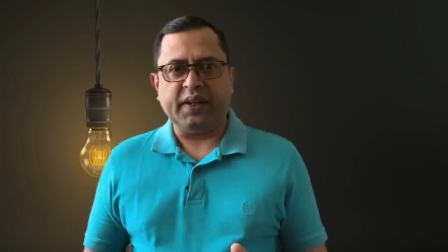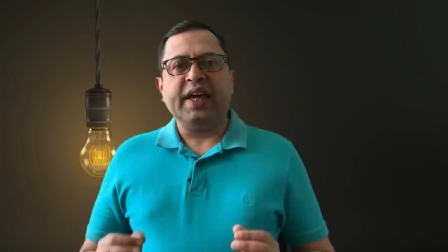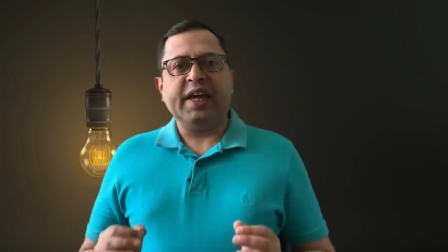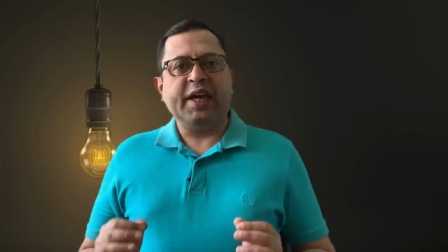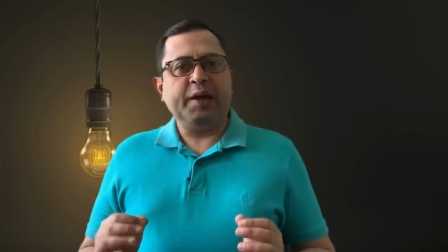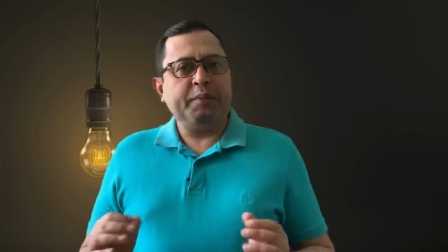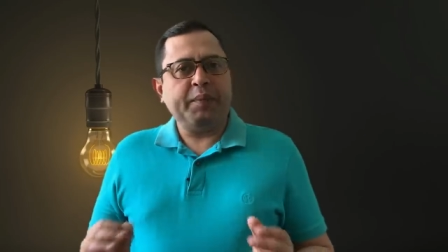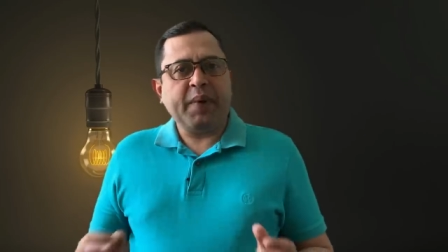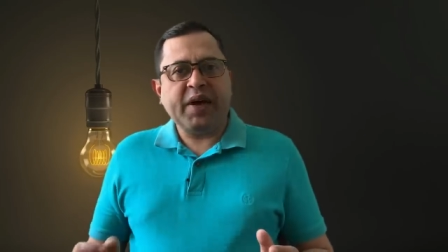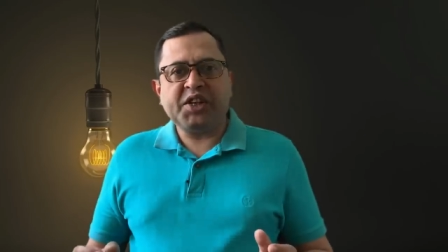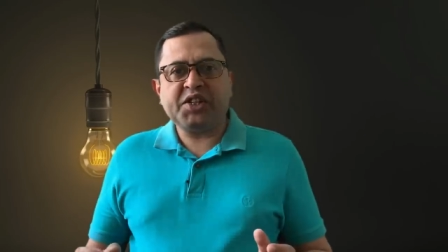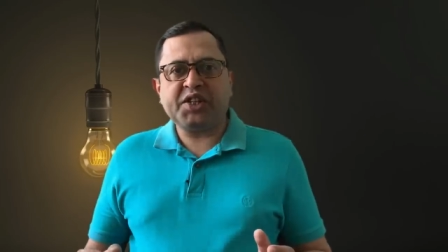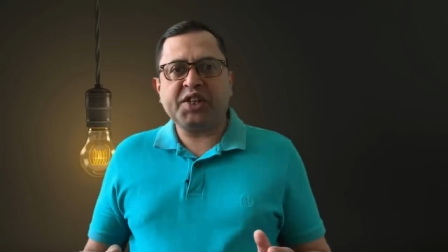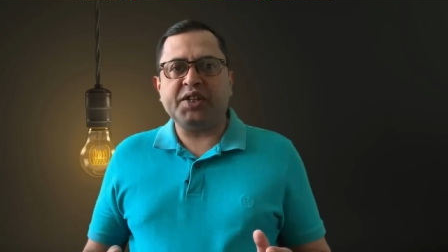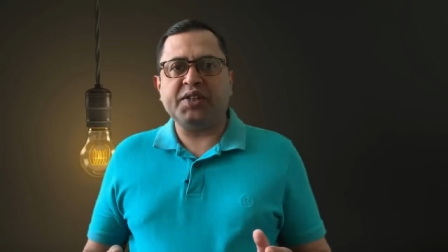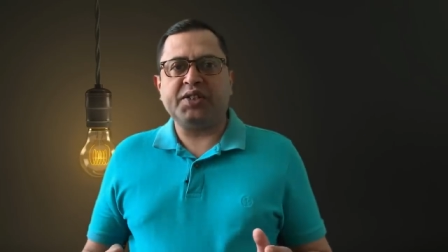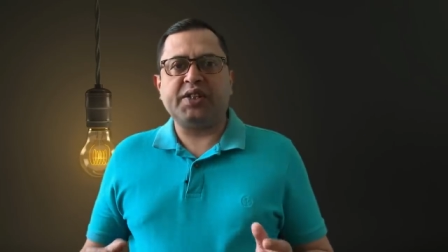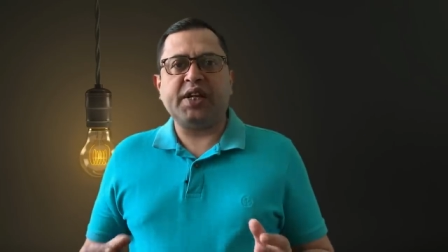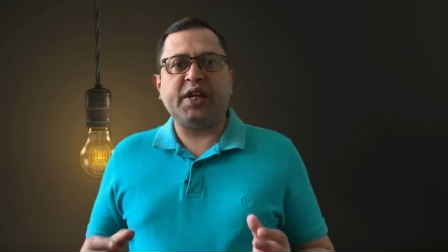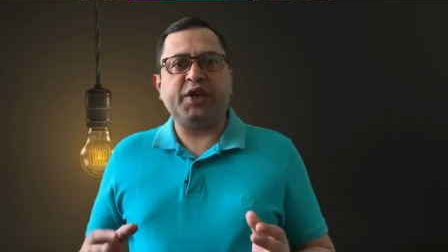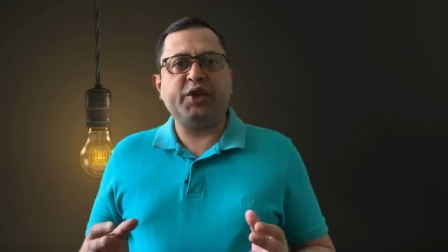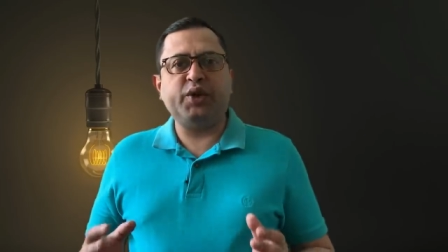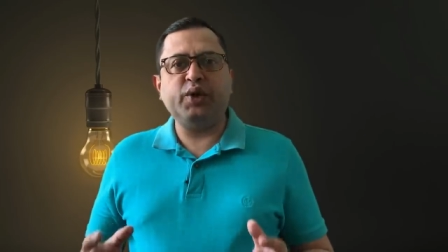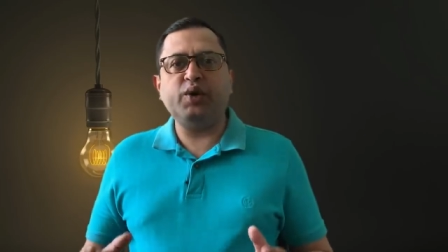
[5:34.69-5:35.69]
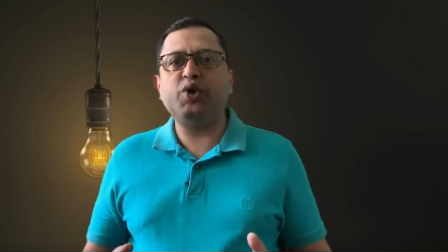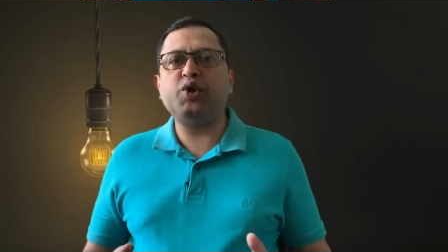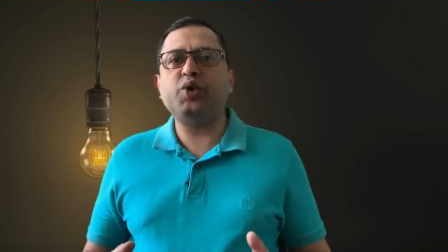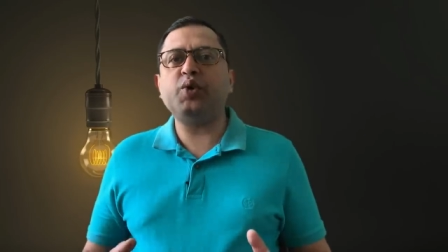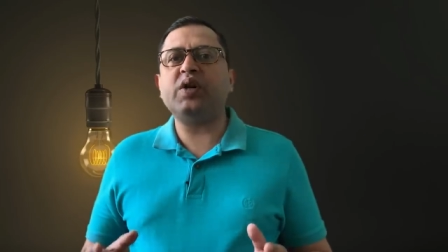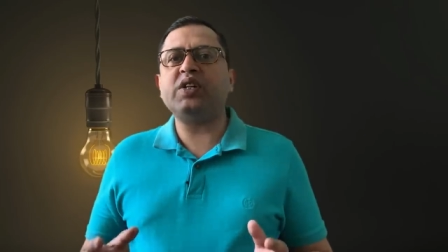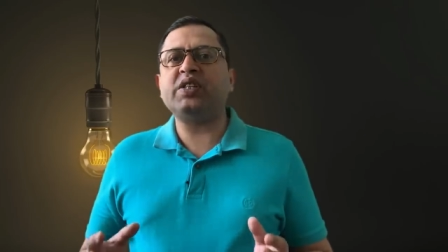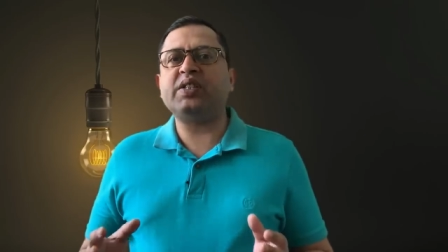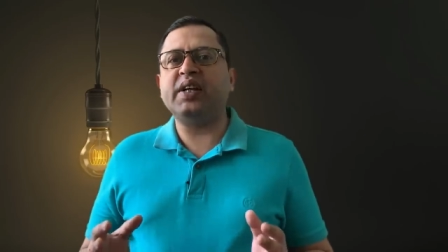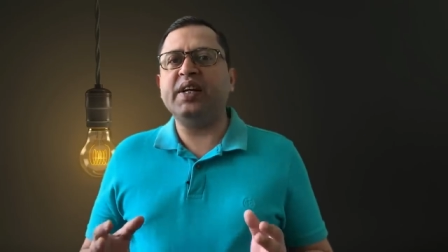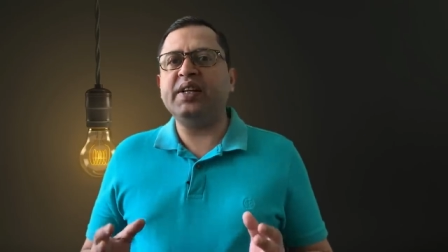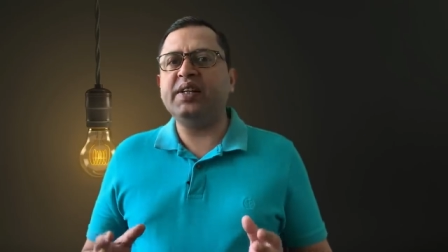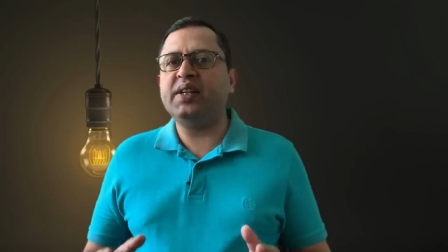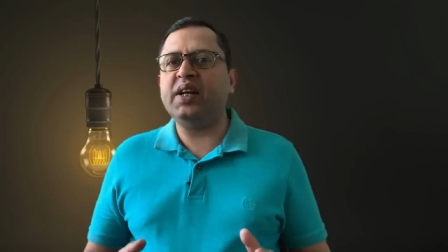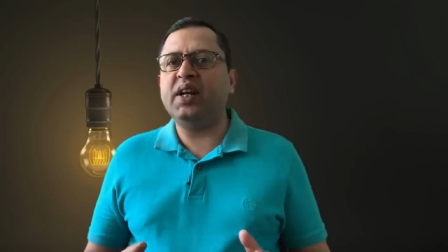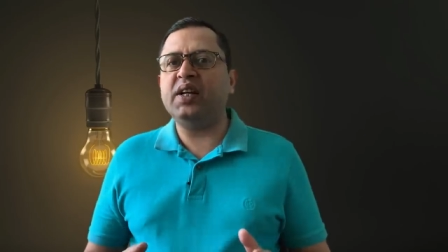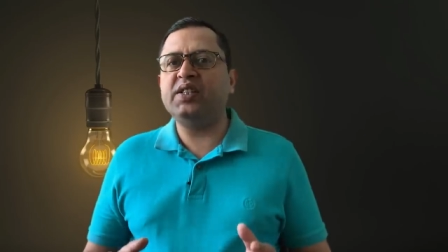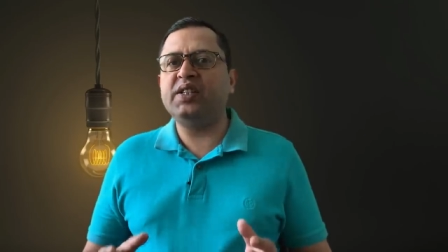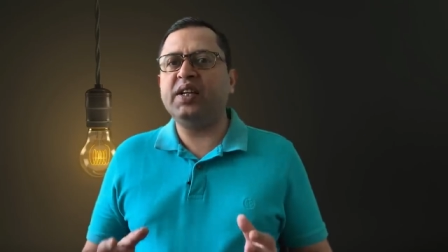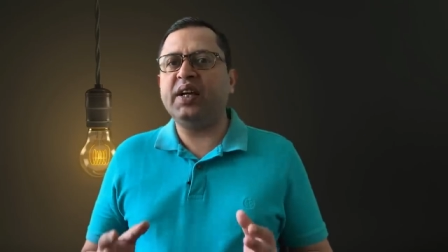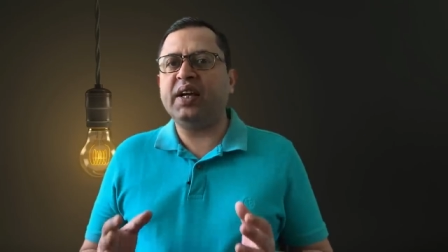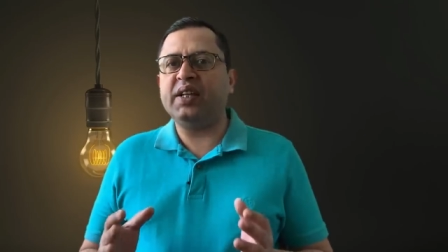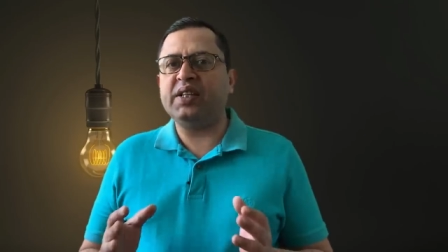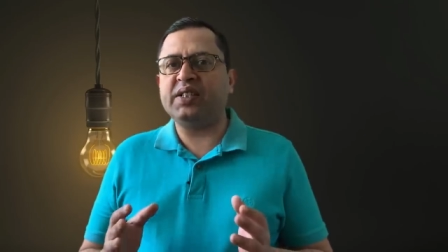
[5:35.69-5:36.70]
He mentions that due to us
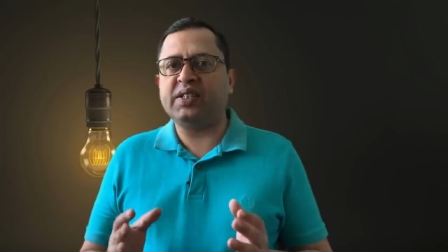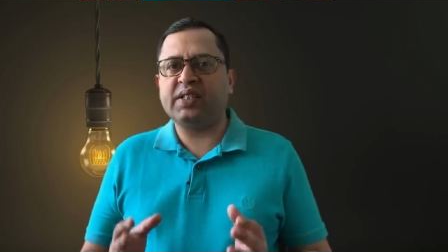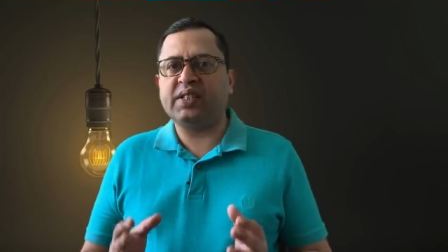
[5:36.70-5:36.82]
indulging in